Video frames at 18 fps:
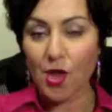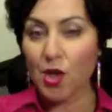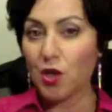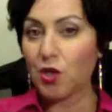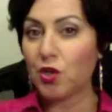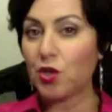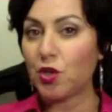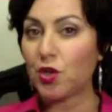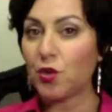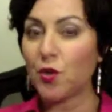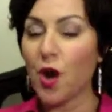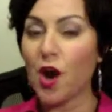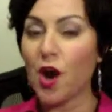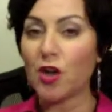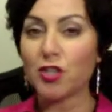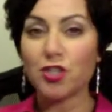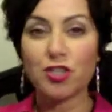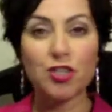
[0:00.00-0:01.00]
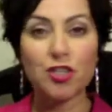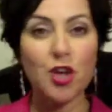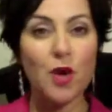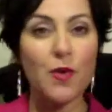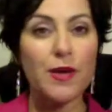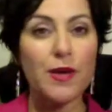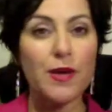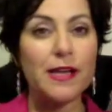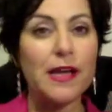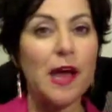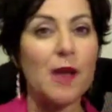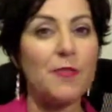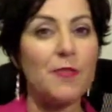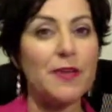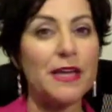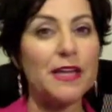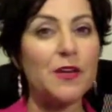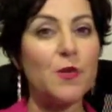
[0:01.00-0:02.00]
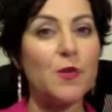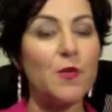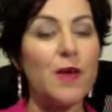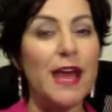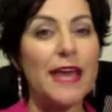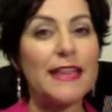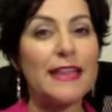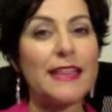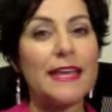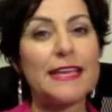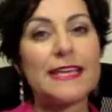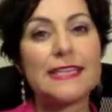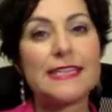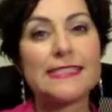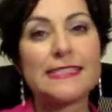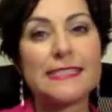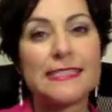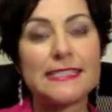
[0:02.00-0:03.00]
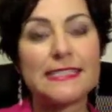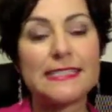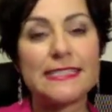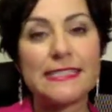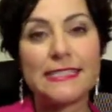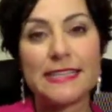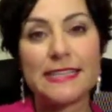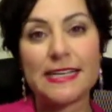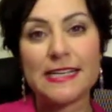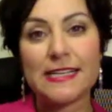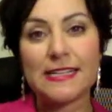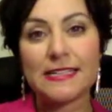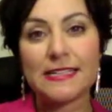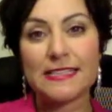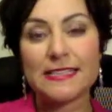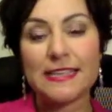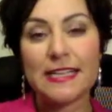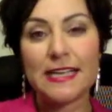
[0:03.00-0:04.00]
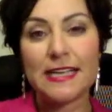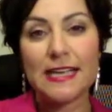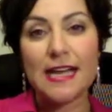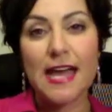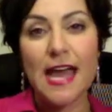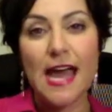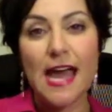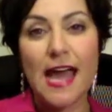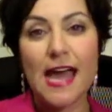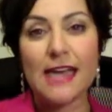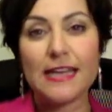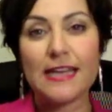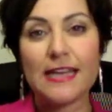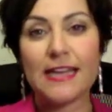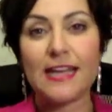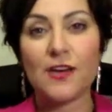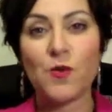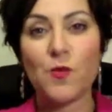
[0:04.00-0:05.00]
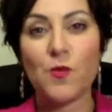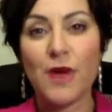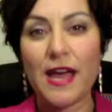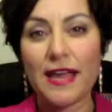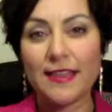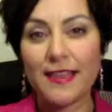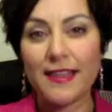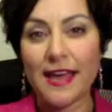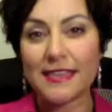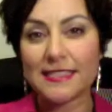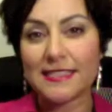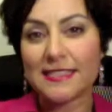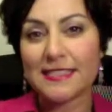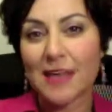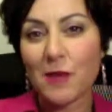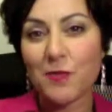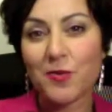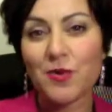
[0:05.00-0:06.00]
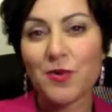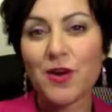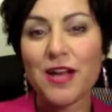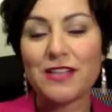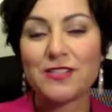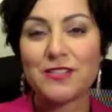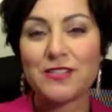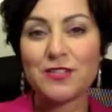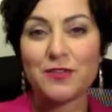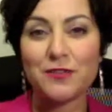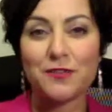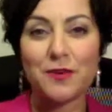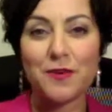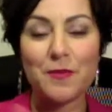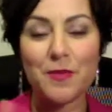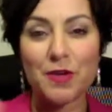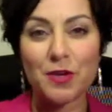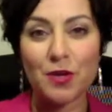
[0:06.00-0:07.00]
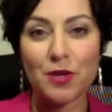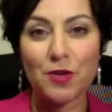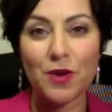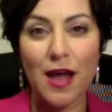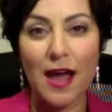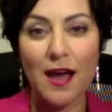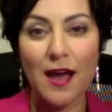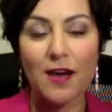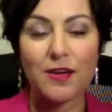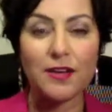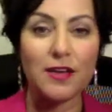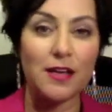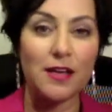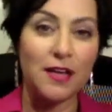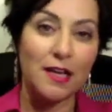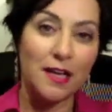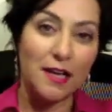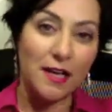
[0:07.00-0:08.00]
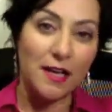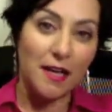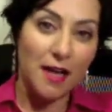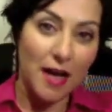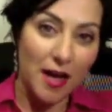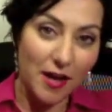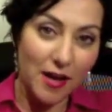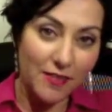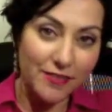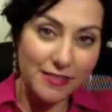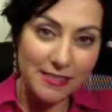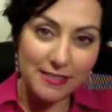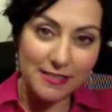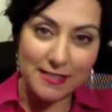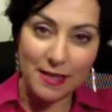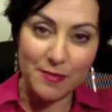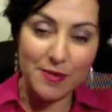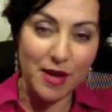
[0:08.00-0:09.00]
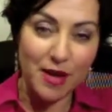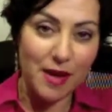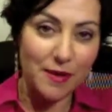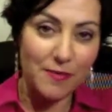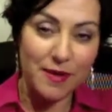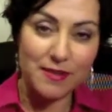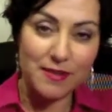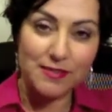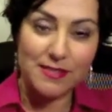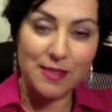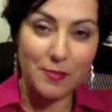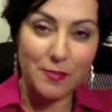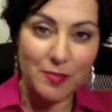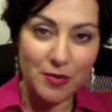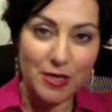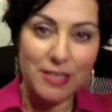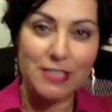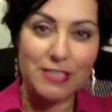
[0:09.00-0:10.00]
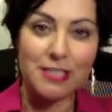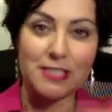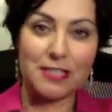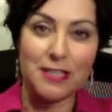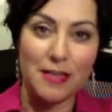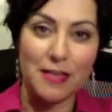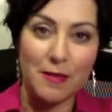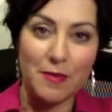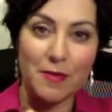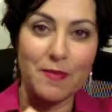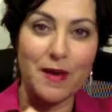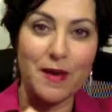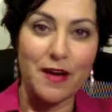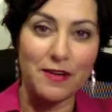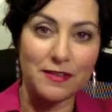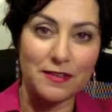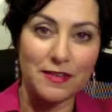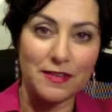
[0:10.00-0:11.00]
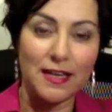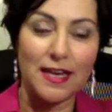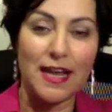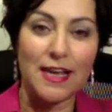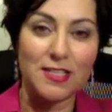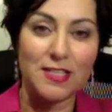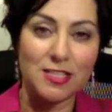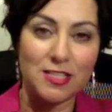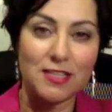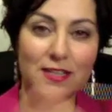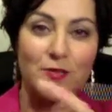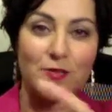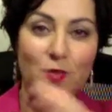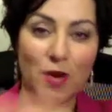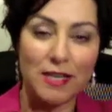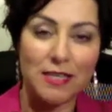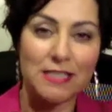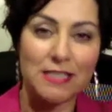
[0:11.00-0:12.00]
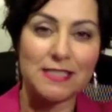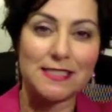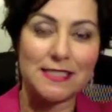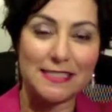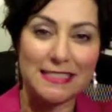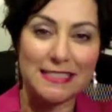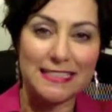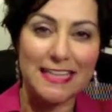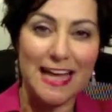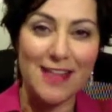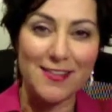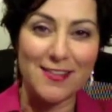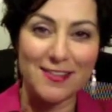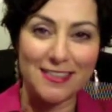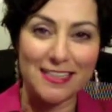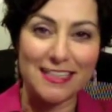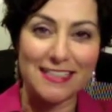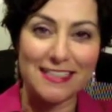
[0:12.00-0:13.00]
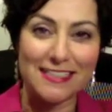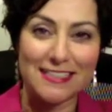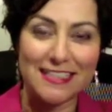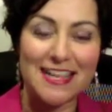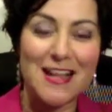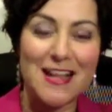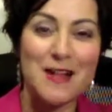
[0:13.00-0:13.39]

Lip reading: you are showing up in a way that is distinct and in a way that separates you from the crowd. Obviously, I'm not about separation. I'm about connection and oneness and togetherness.